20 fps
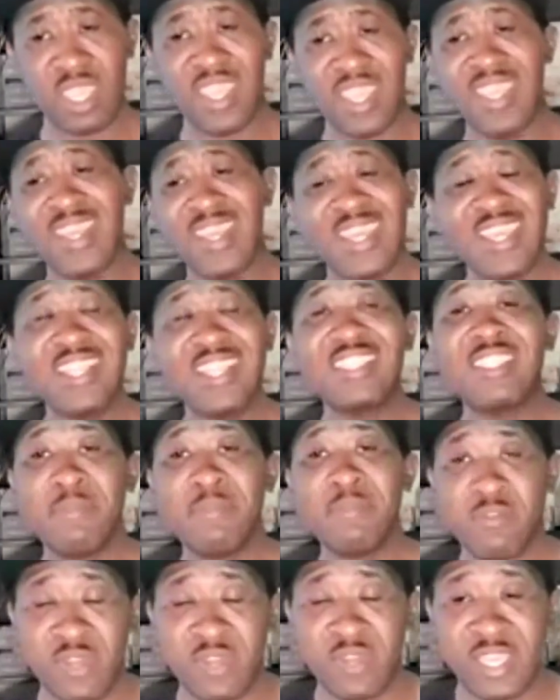An
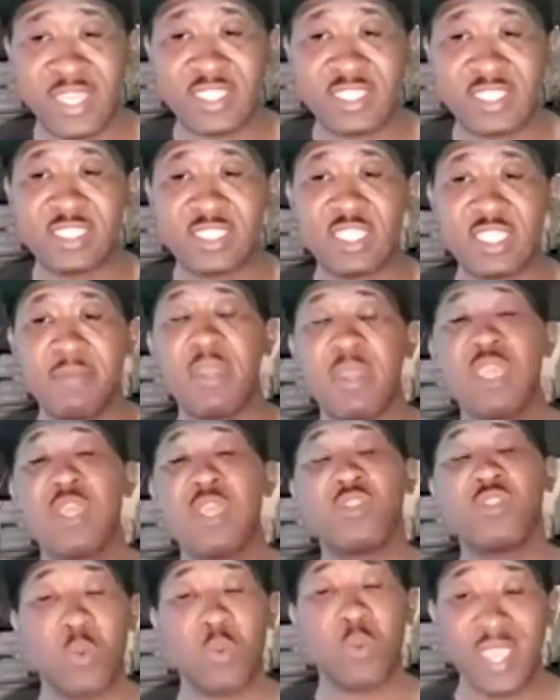intimate relationship,
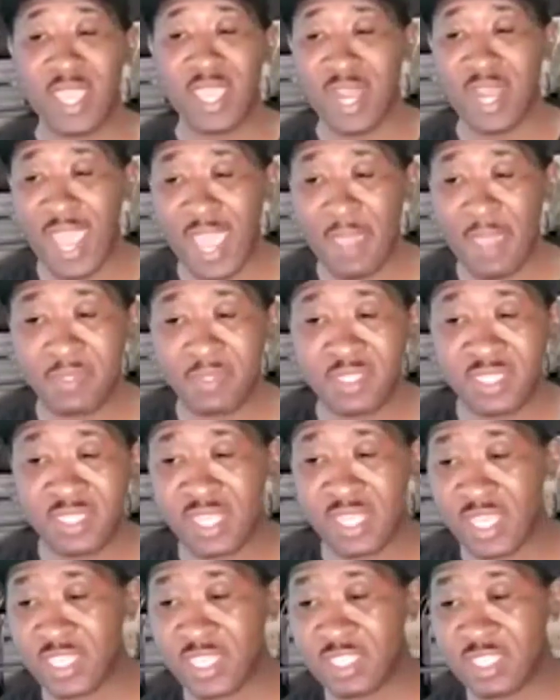the way it happens in
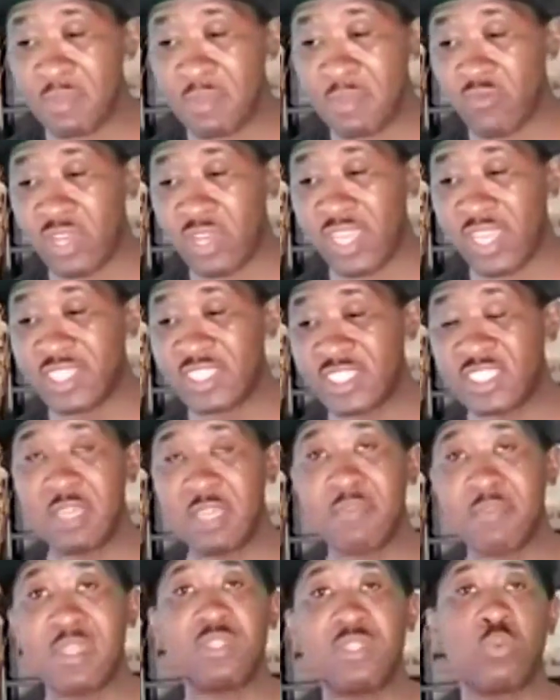an intimate
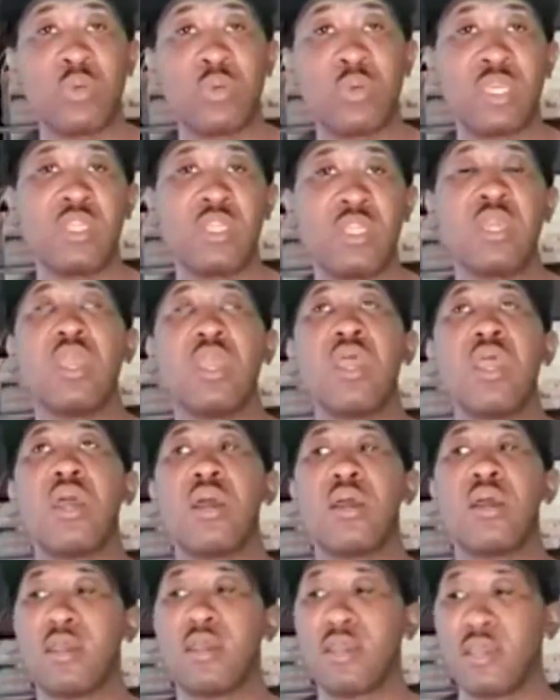relationship is when
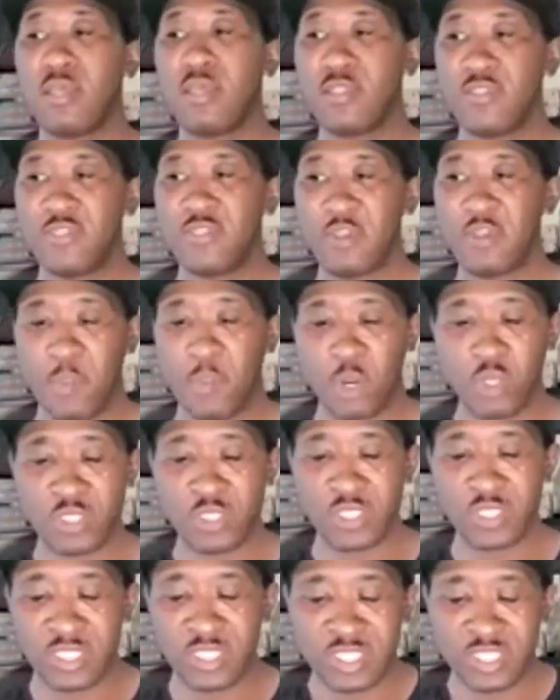
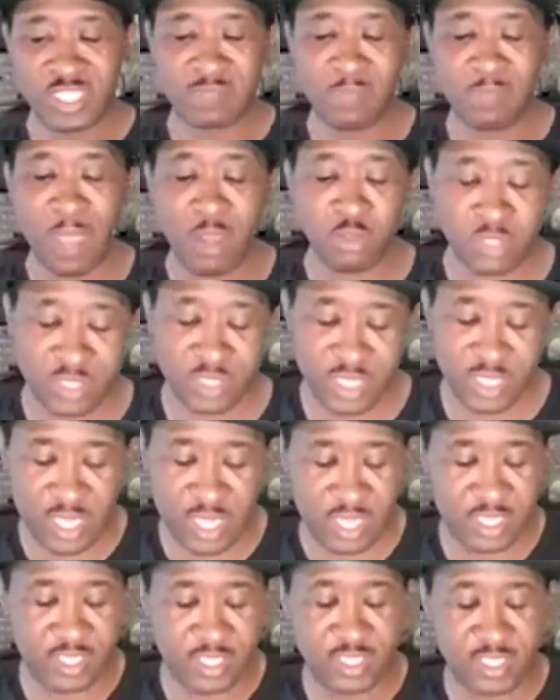the spouse
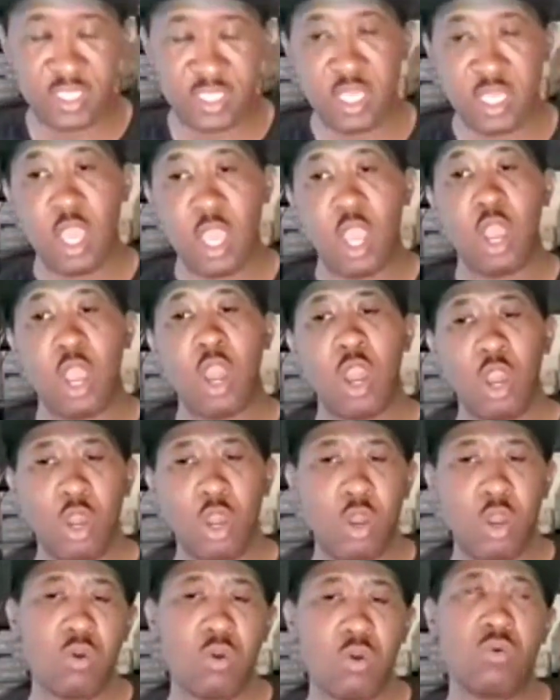says,
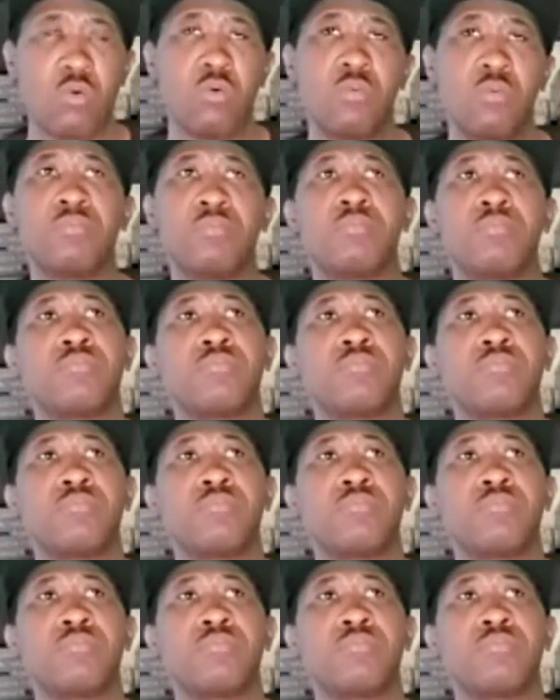oh,